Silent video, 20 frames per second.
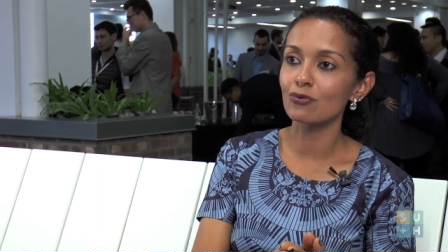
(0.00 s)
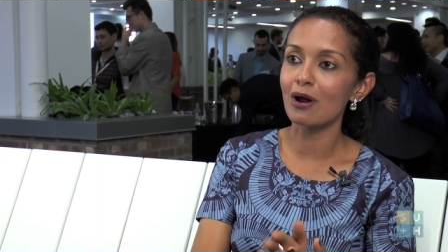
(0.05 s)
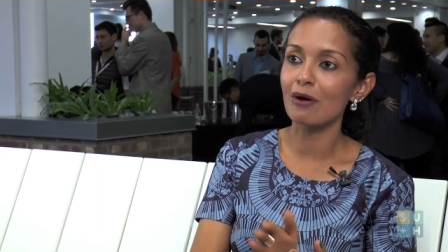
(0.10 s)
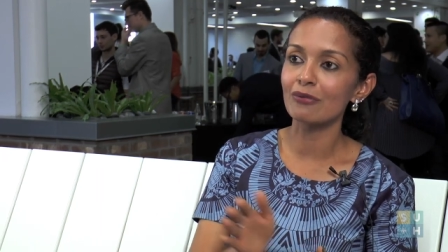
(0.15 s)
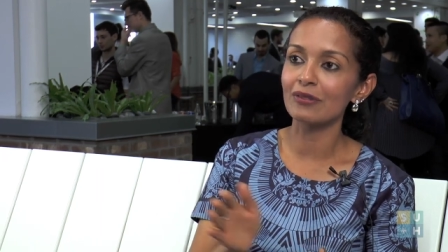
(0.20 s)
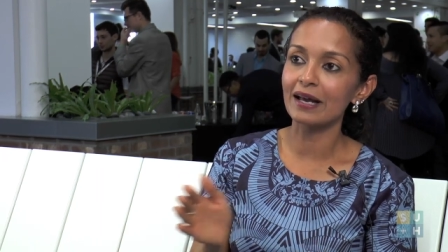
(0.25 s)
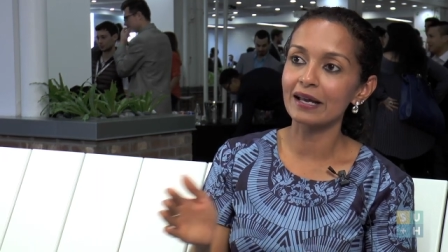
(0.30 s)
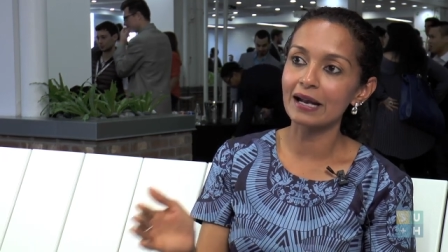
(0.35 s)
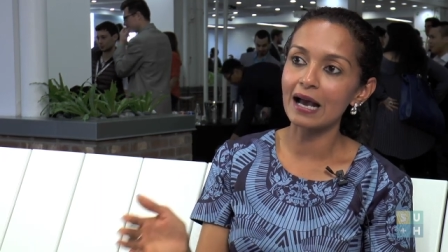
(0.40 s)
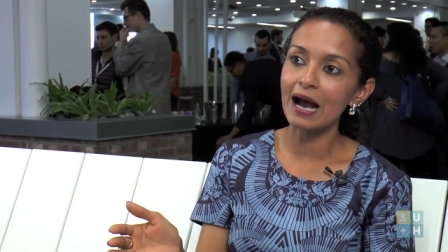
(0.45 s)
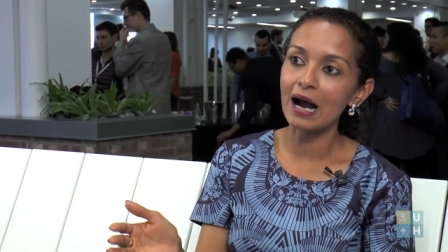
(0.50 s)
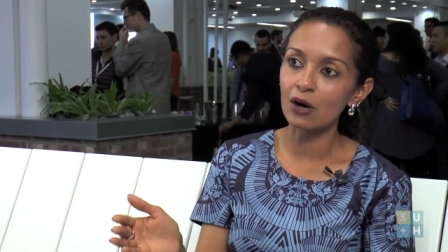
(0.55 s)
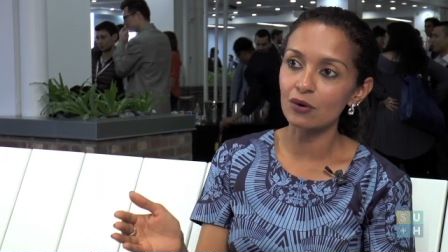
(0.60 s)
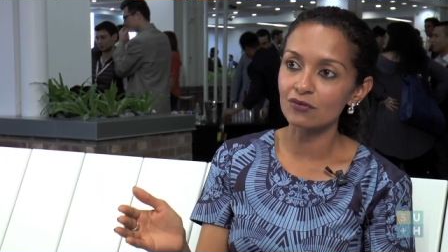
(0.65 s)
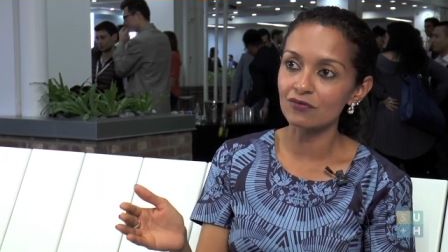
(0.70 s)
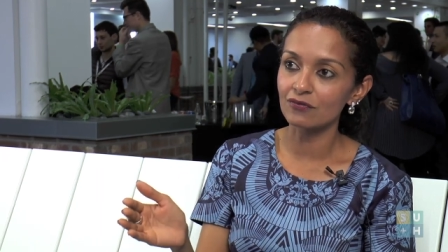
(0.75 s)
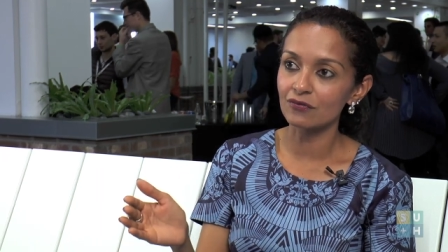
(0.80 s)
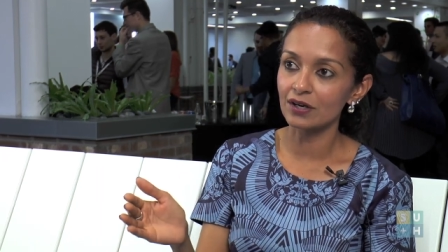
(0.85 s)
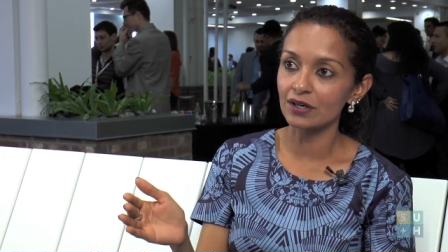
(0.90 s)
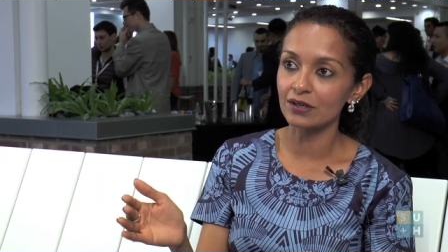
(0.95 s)
round that
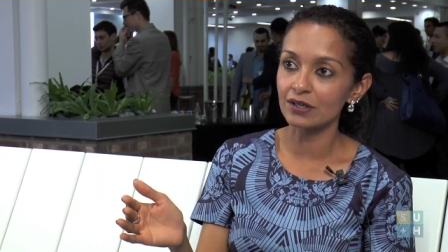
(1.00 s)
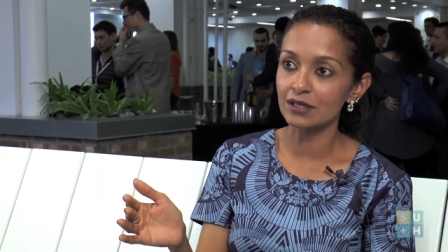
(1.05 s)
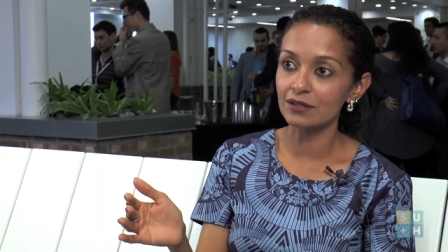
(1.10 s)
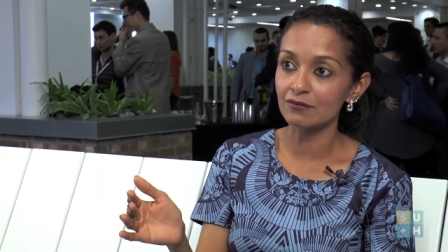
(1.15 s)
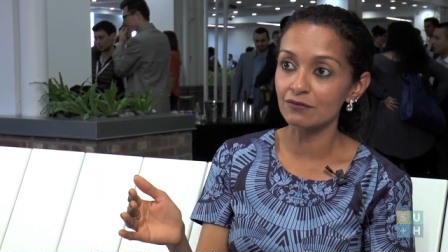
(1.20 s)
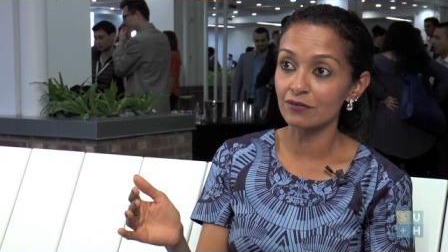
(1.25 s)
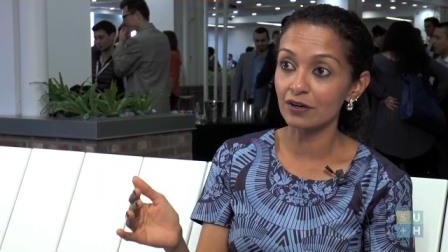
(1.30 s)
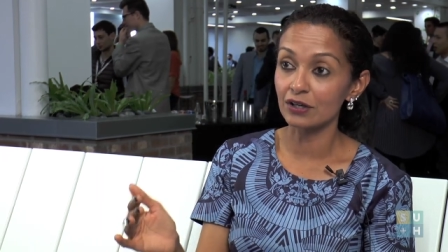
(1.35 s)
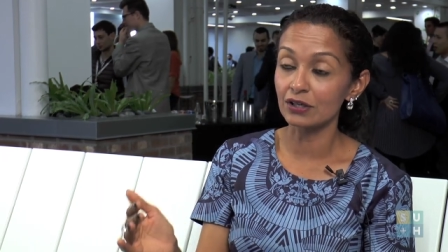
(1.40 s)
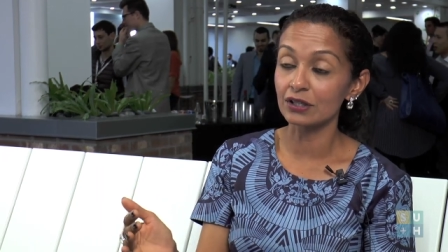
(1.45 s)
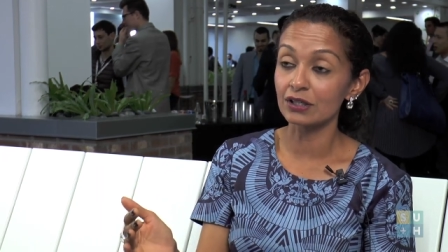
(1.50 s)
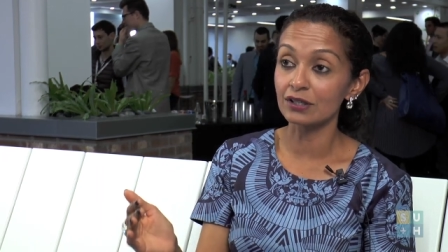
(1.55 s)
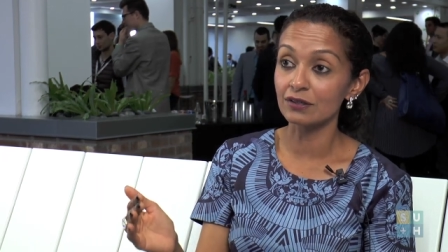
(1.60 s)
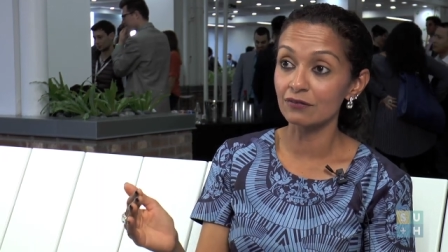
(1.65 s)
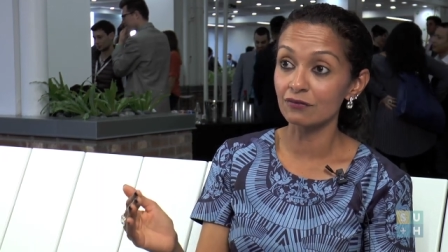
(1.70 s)
out very, very,